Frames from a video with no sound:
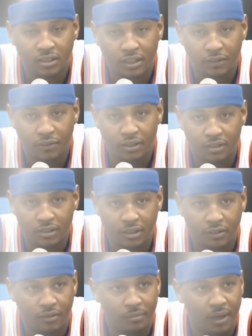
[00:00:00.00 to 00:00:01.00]
Well, it's a
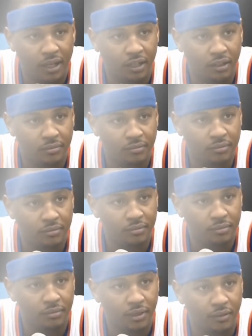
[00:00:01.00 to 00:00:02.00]
different makeup
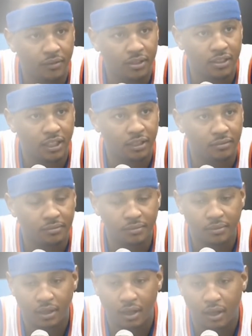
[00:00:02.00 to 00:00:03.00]
of the
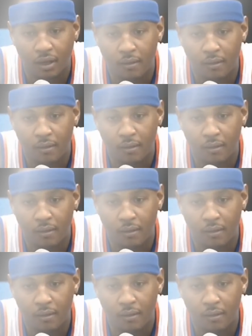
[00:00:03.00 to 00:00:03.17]
team.